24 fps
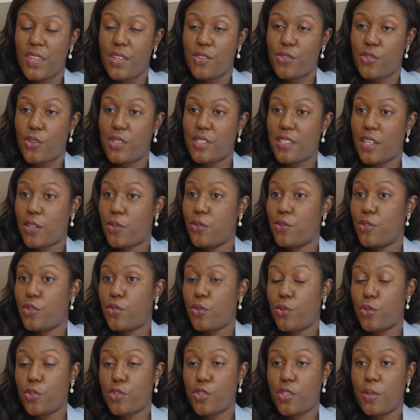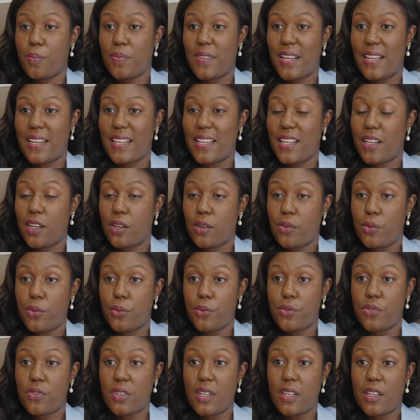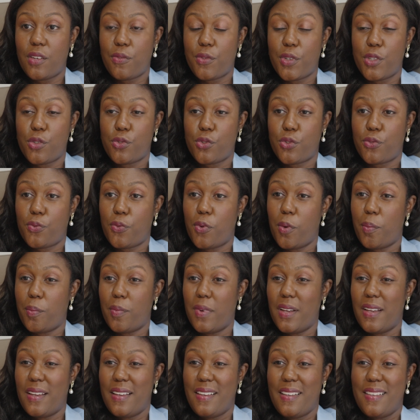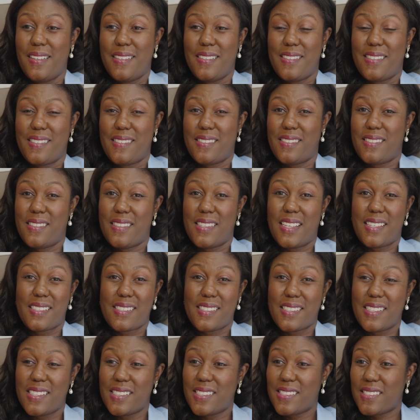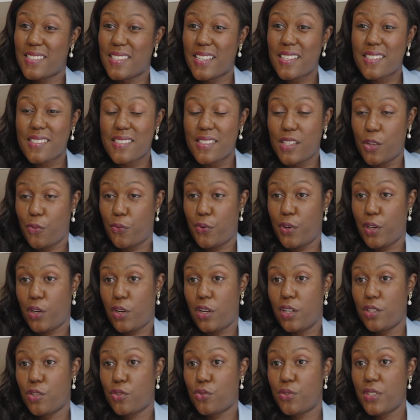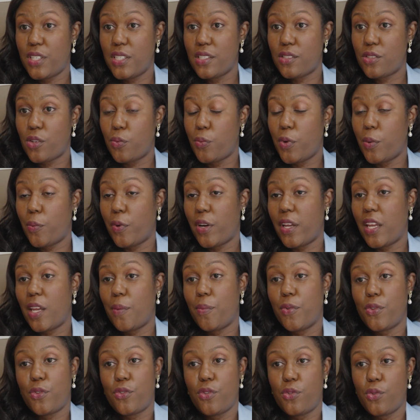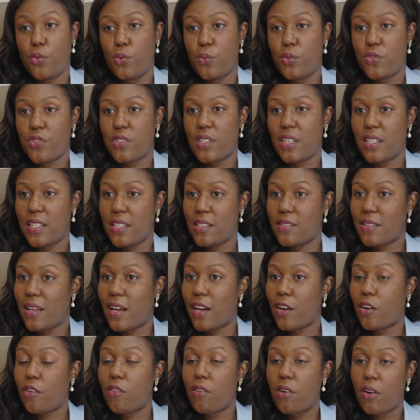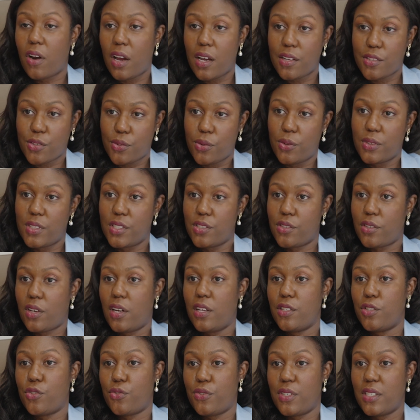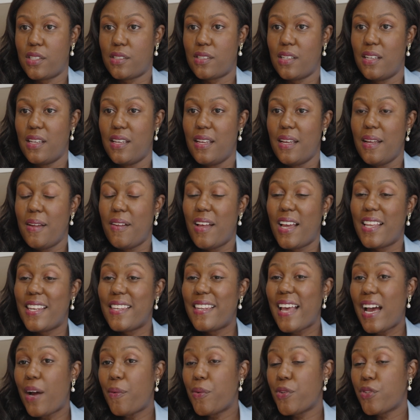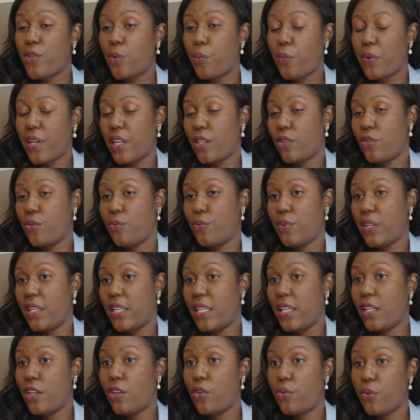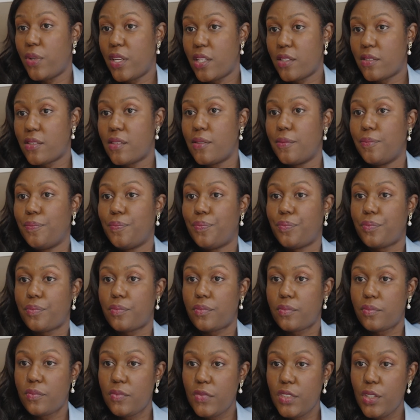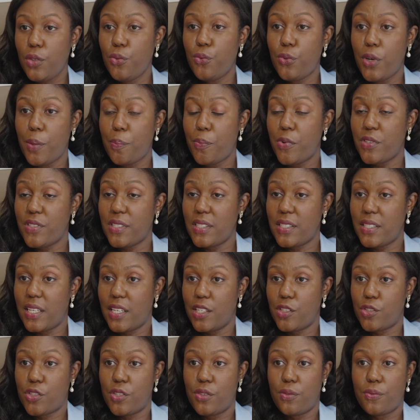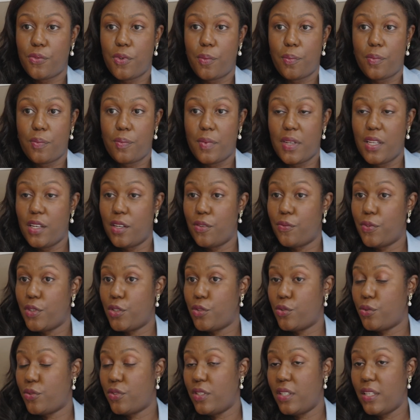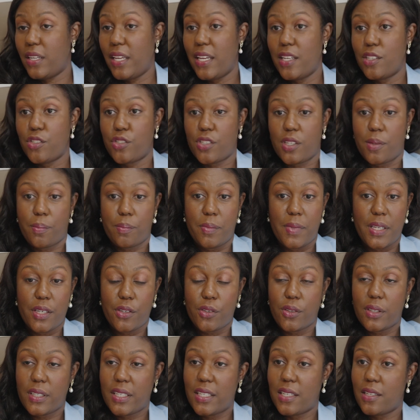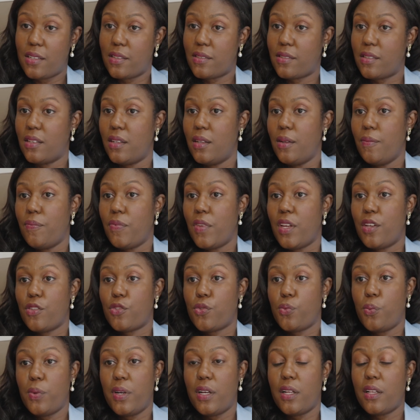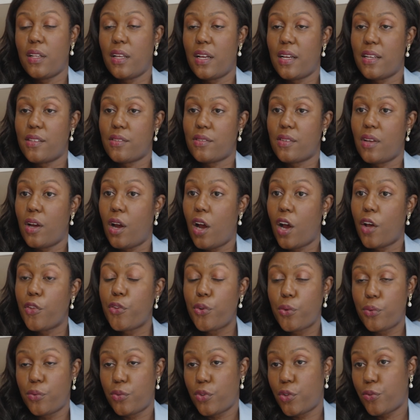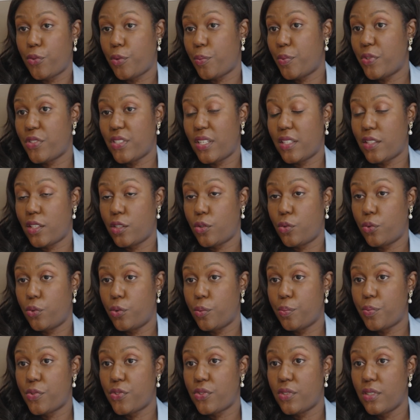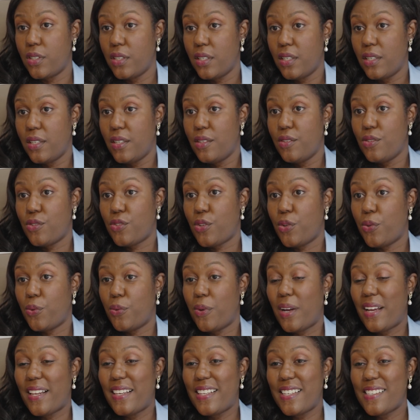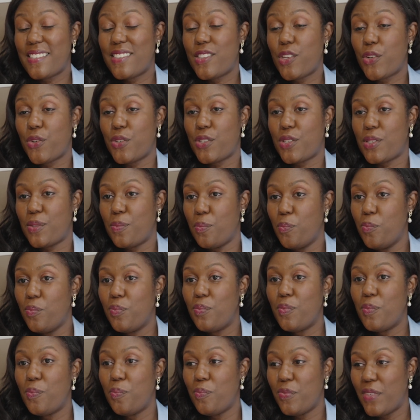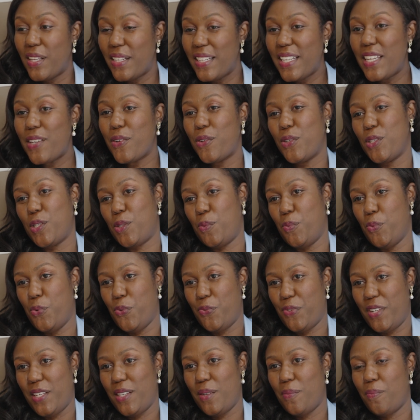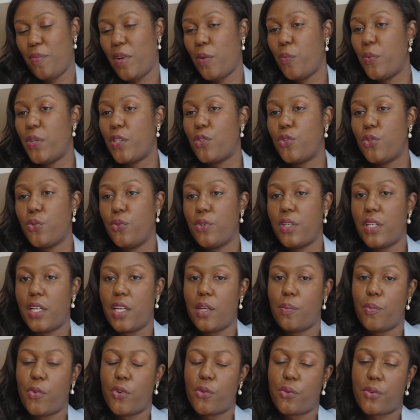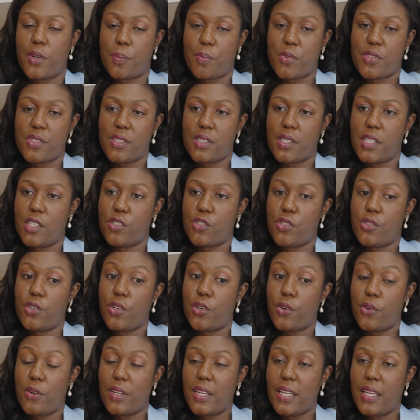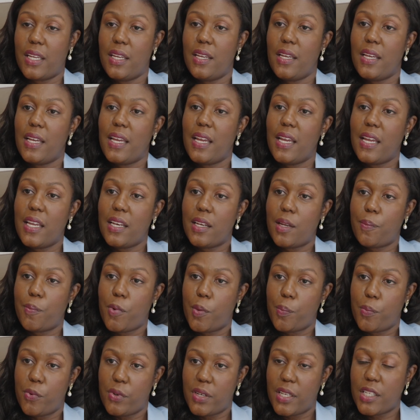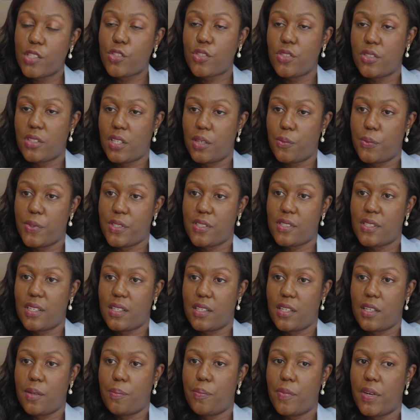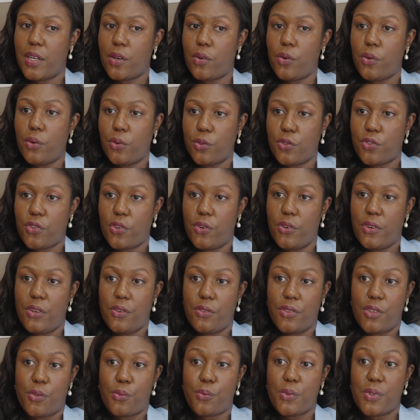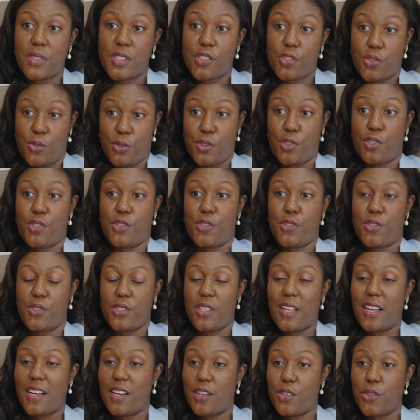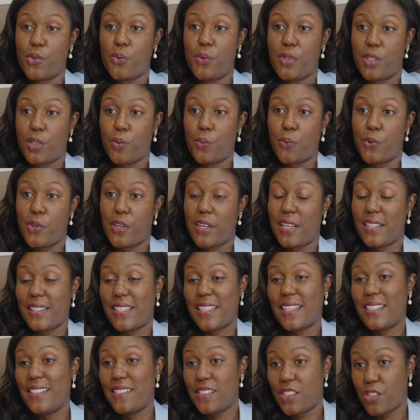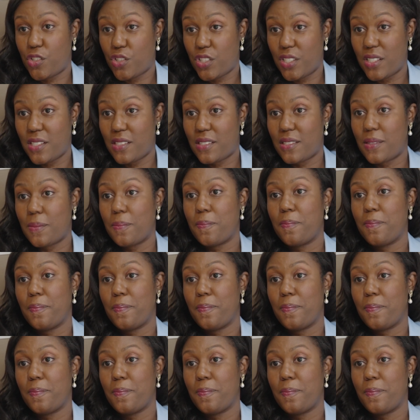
So it's a consortium that includes individuals from 66 different countries. So we were able to do studies across all these countries. And that was a way to really increase representation from individuals in Asia, Middle East, as well as other underrepresented groups. So at least the needle is moving, but we do need more representation, not only in the population that we study, but also on the researchers that are doing the work and the clinicians.